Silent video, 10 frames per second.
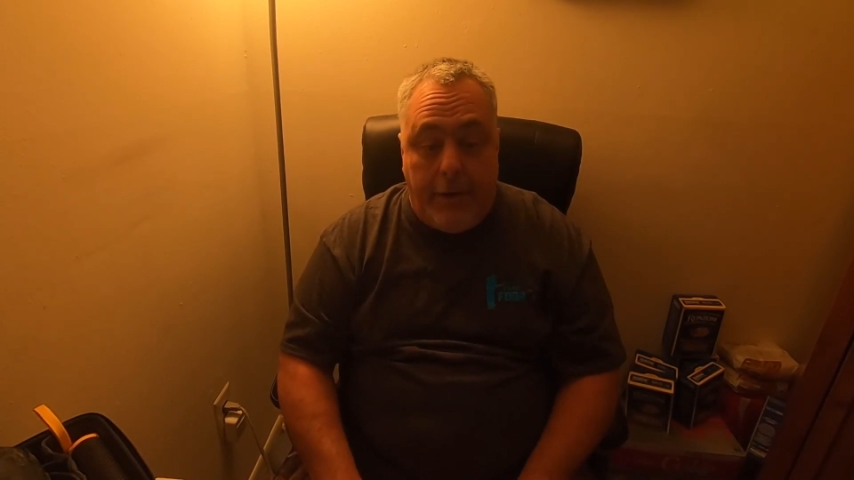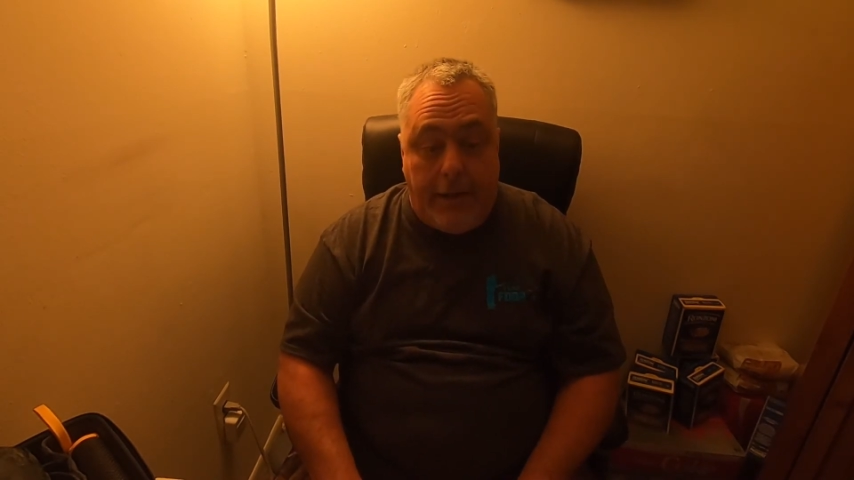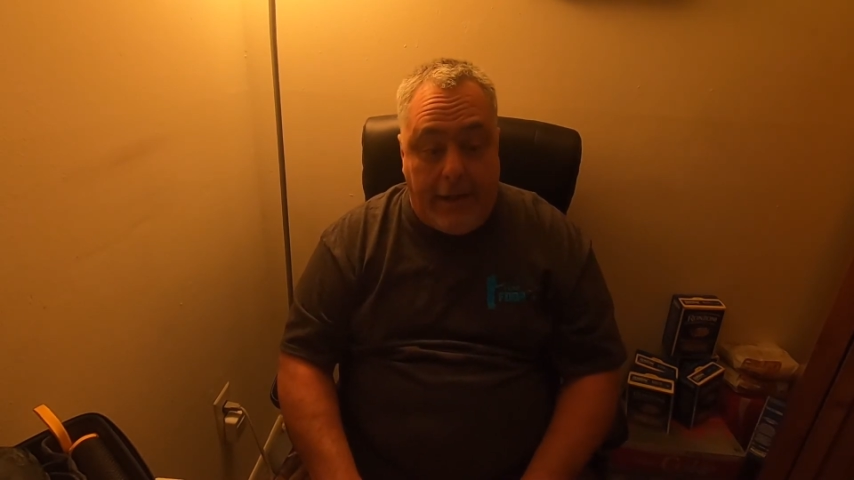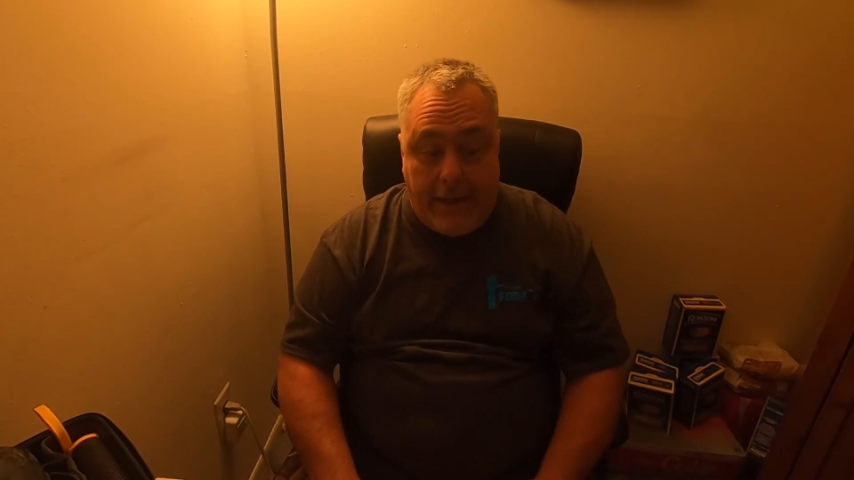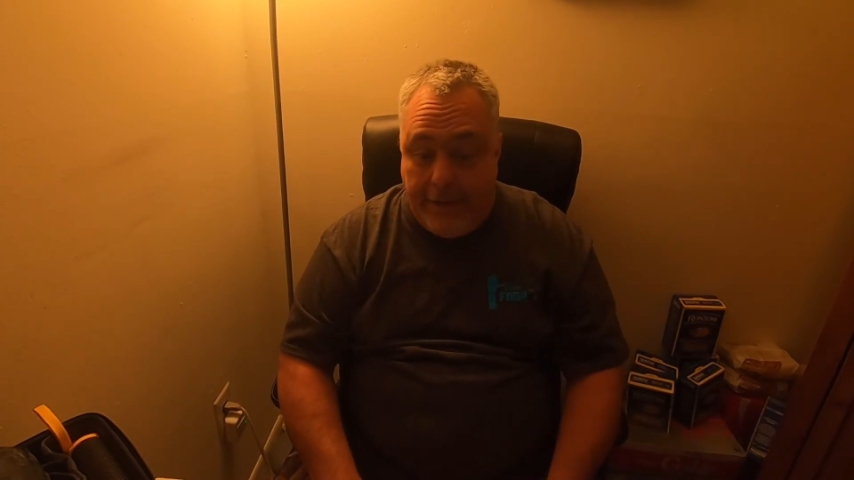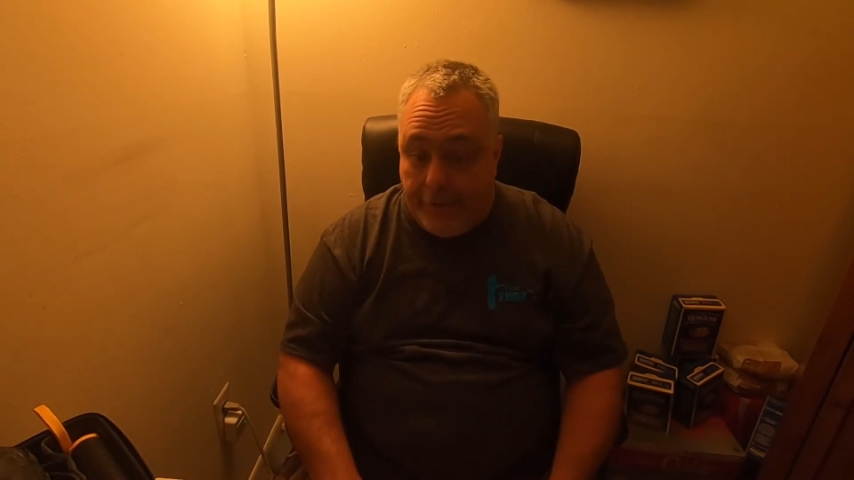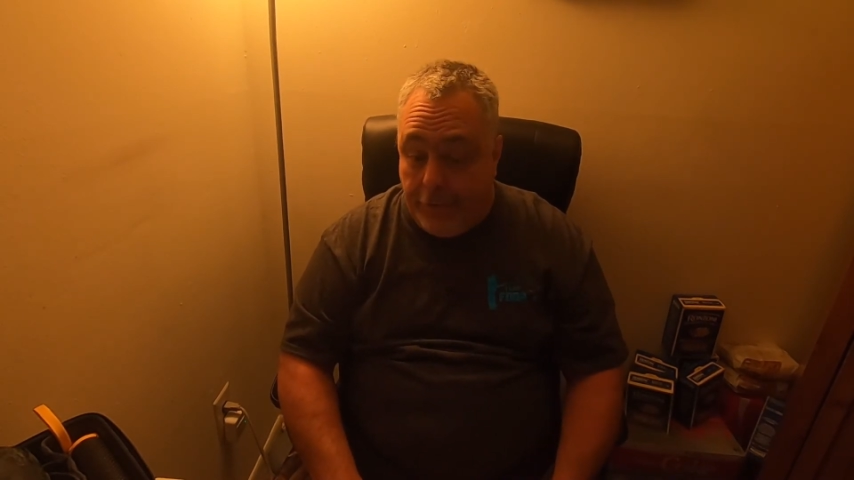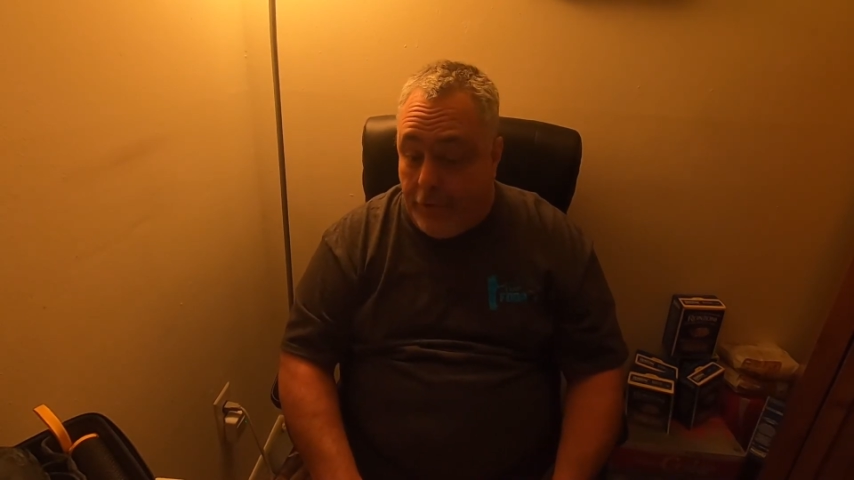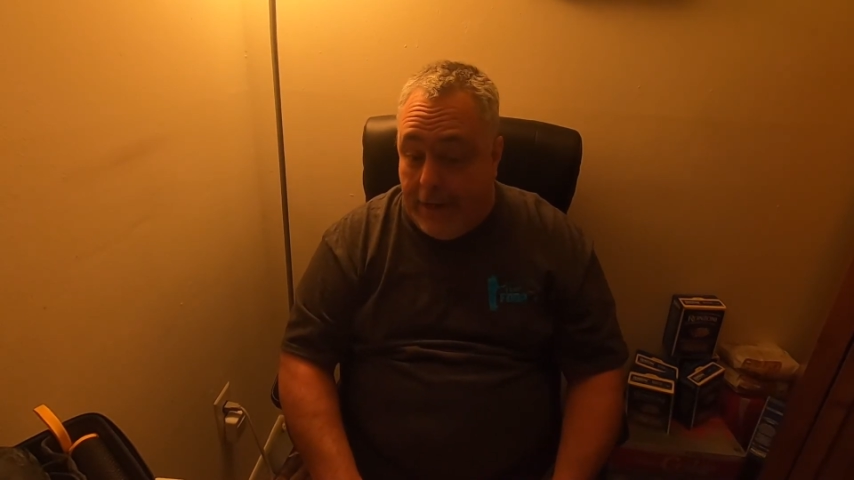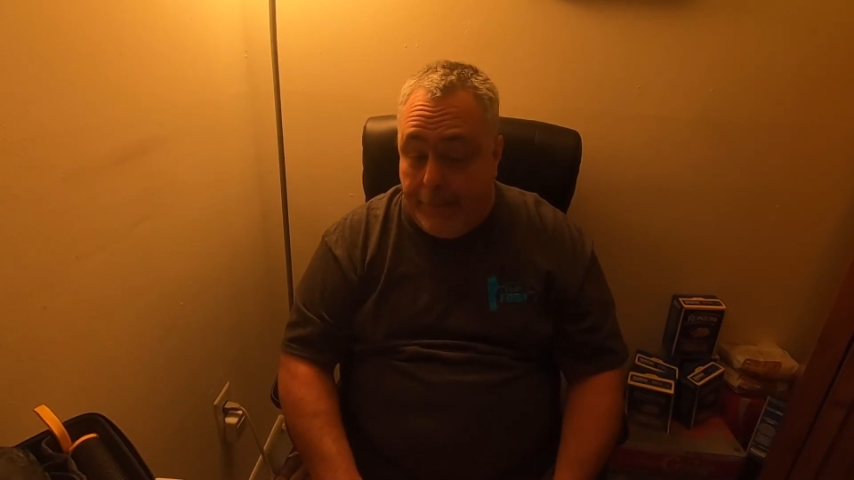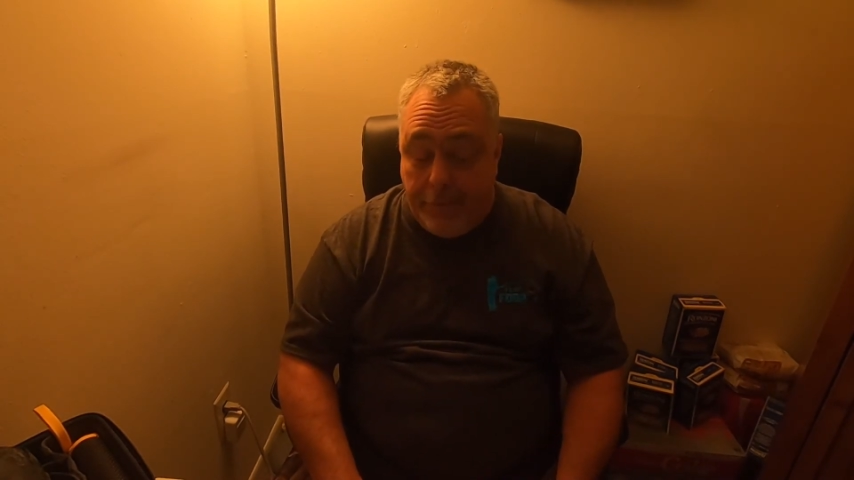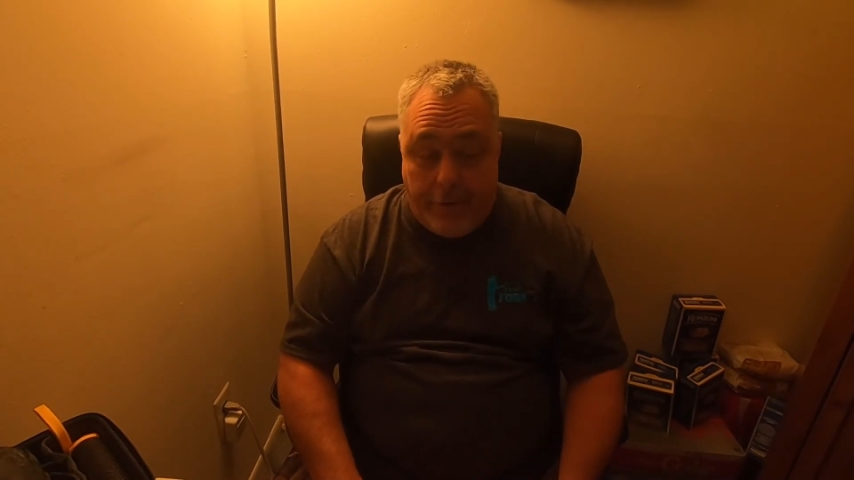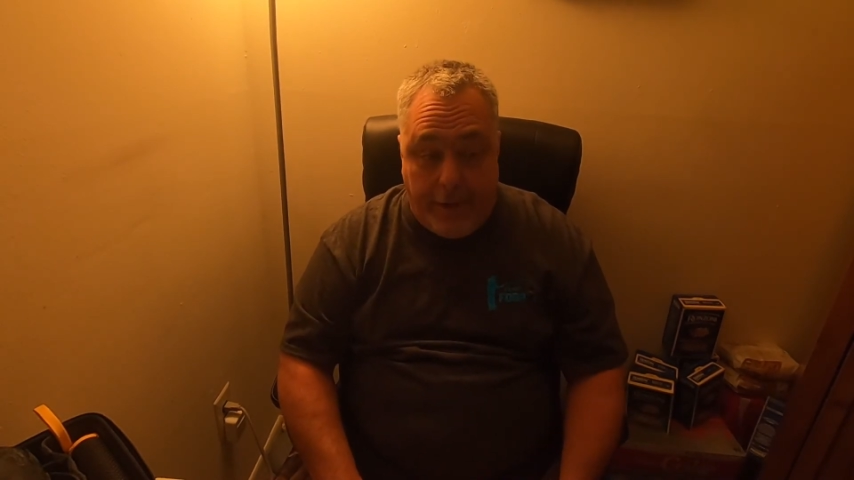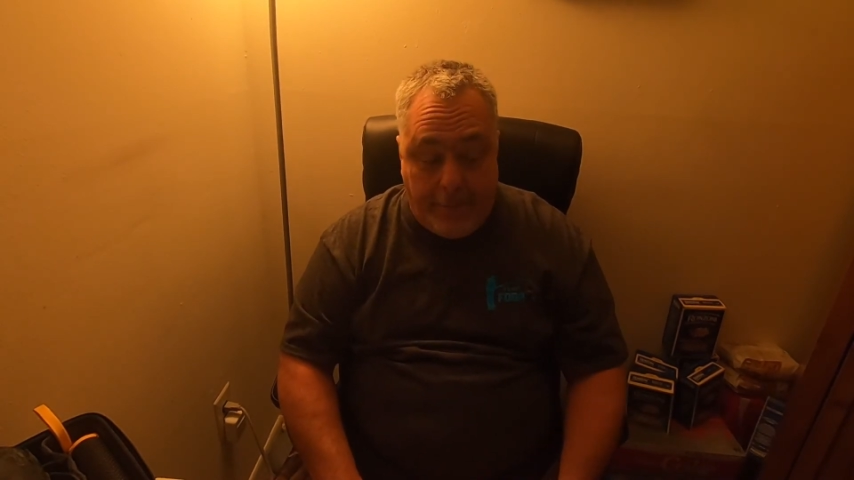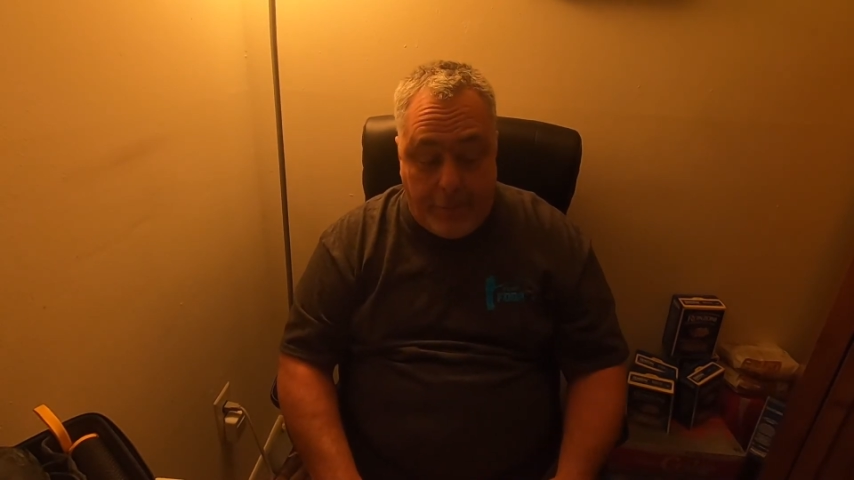Again, there's crabs,
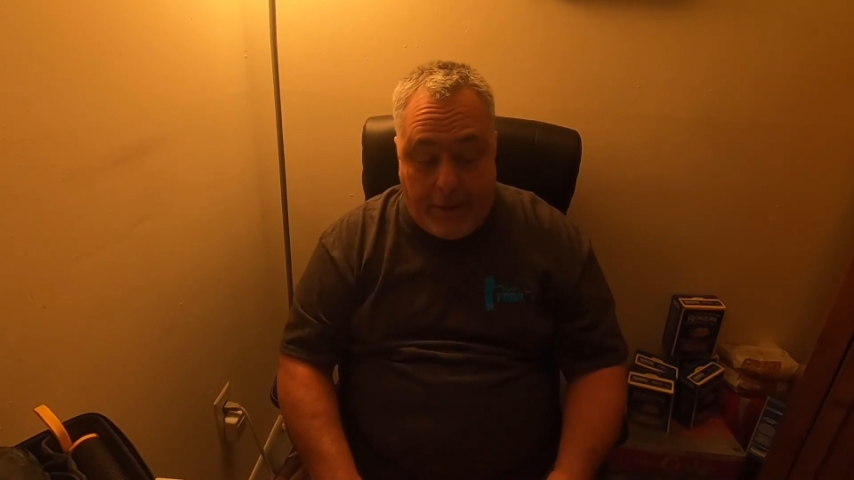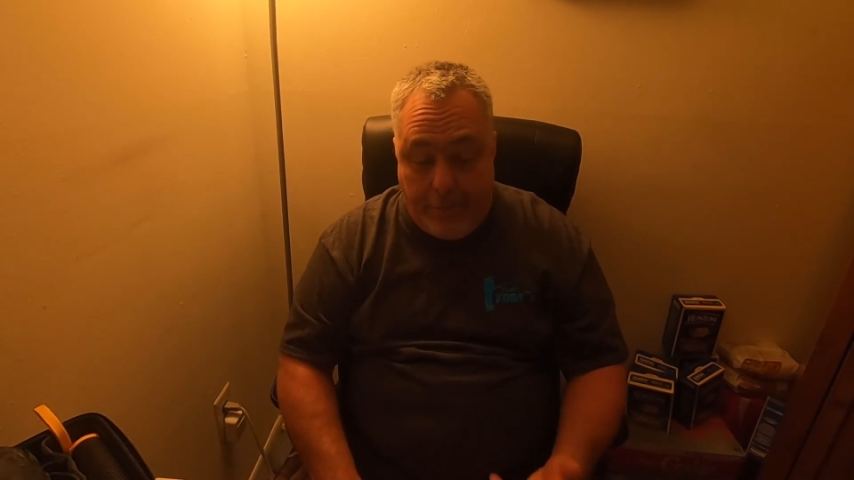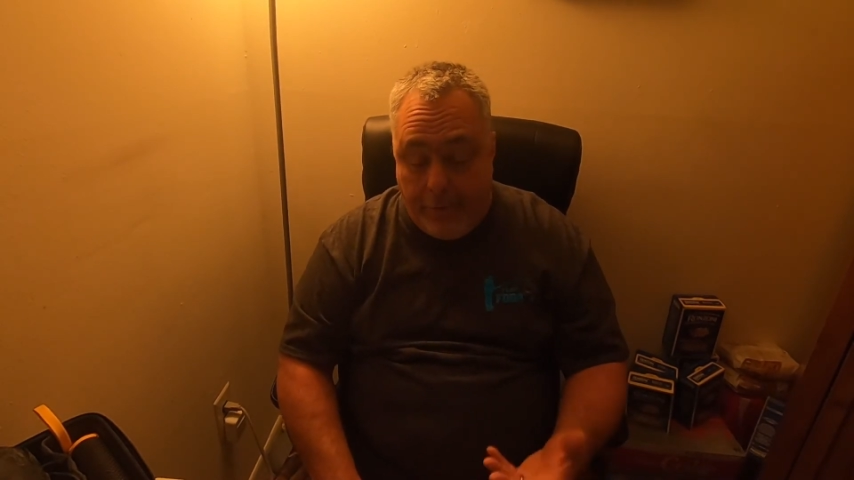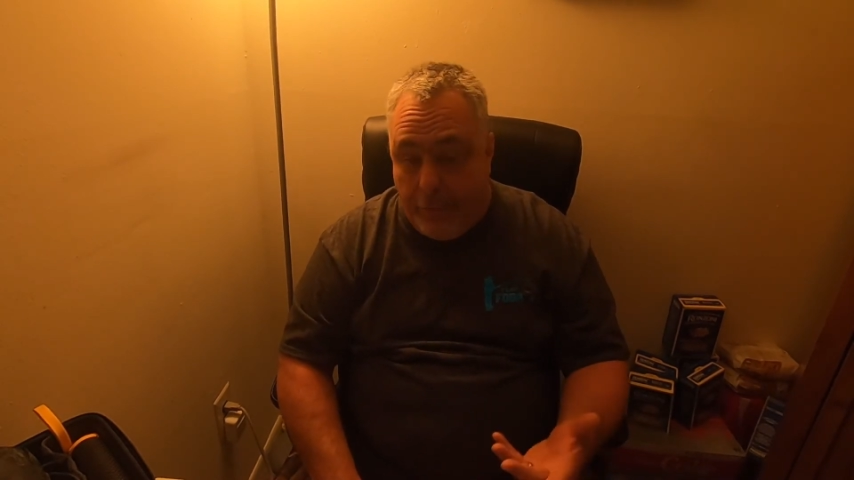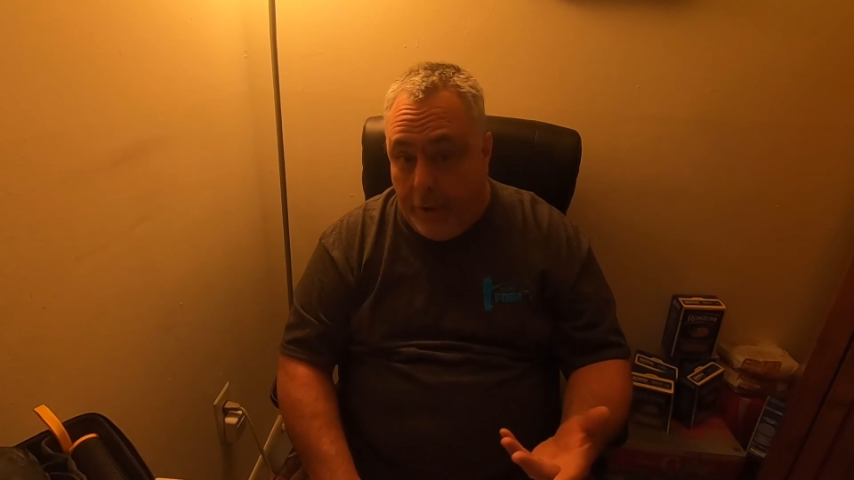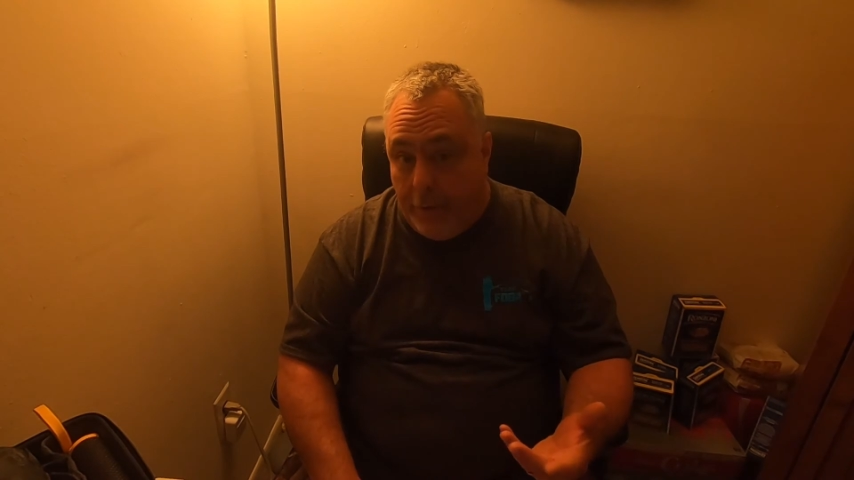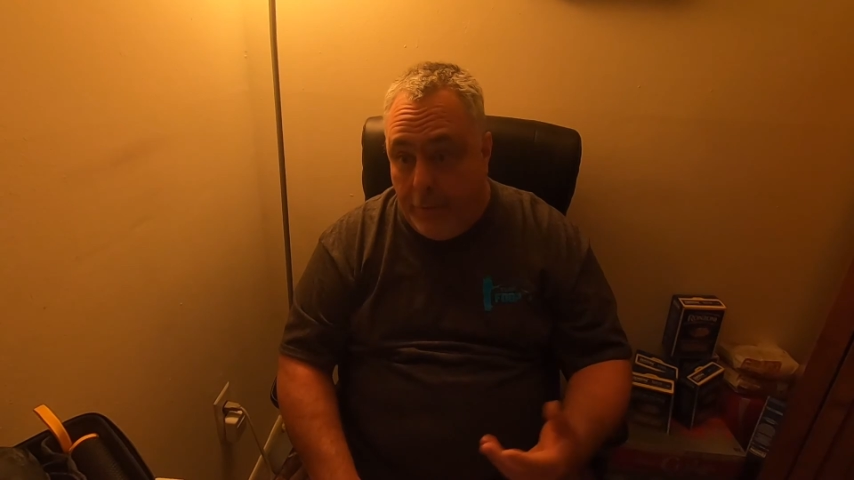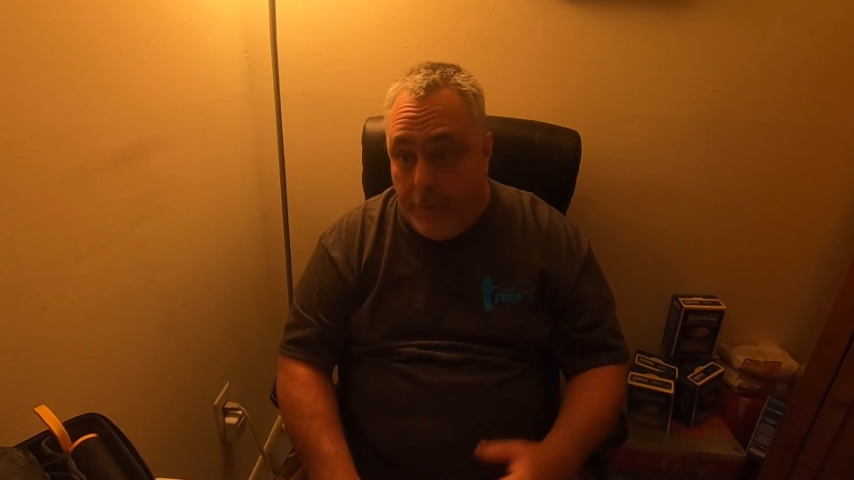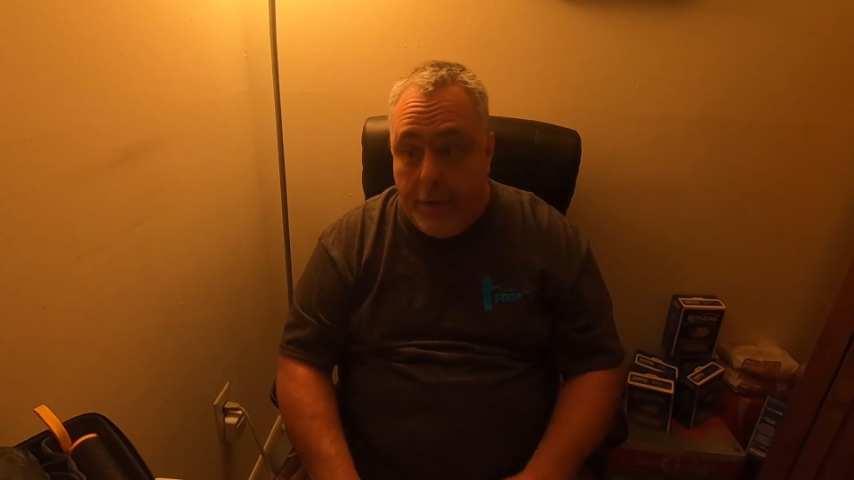so I could probably throw